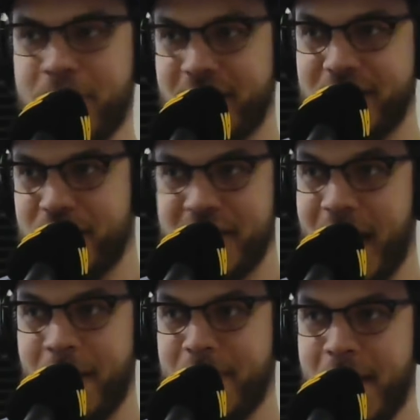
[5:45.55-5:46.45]
to just
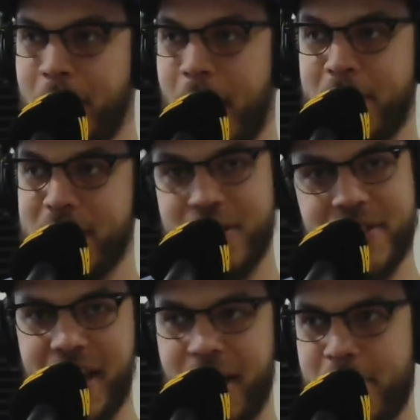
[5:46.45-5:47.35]
get hit by
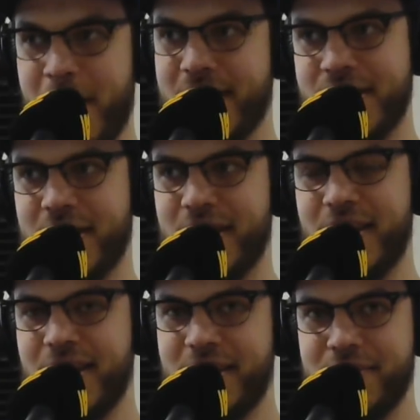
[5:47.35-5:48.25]
pitches, get on base, and
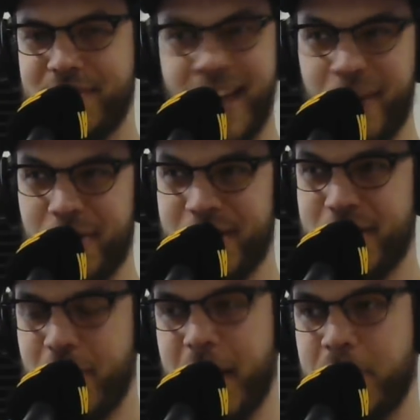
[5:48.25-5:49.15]
not really
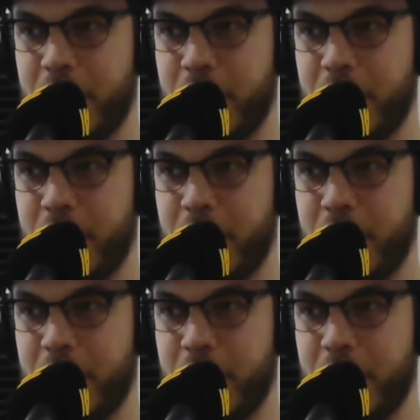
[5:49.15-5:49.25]
swing.